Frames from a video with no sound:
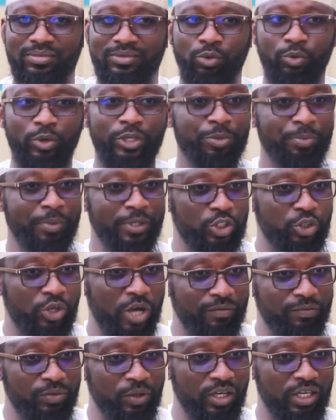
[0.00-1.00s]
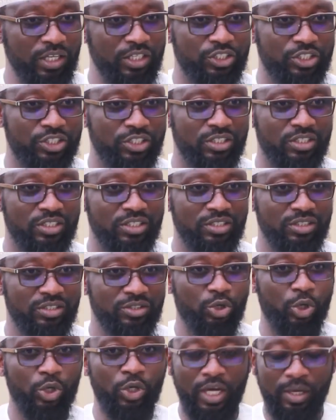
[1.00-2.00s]
Which means you have knowledge.
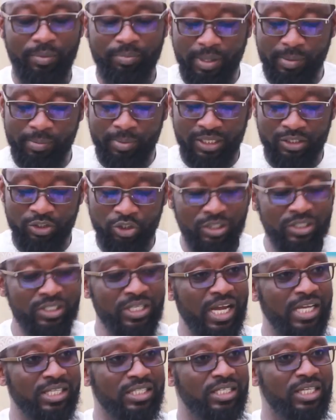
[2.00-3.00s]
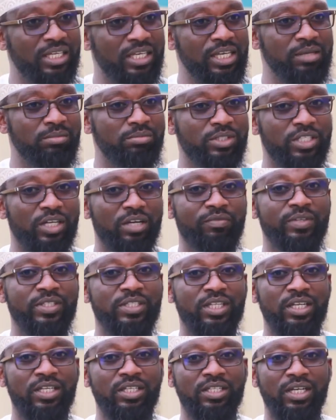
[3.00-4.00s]
So you can be able, just as he himself is
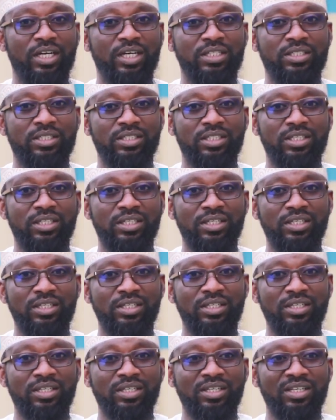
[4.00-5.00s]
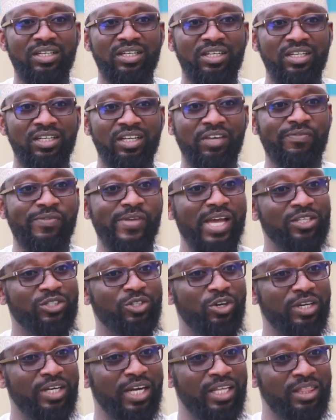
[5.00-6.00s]
telling us, if he has
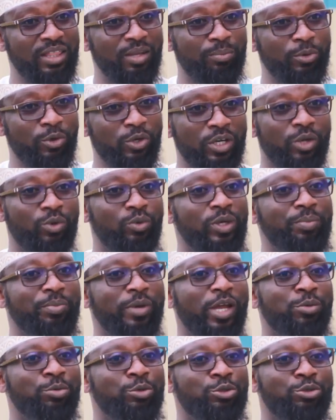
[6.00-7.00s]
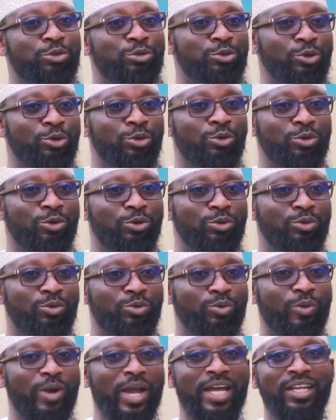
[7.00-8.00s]
not read the book, he won't be able to know
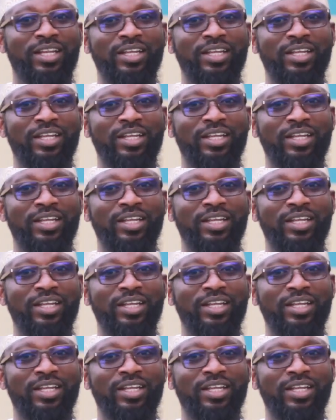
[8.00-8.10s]
where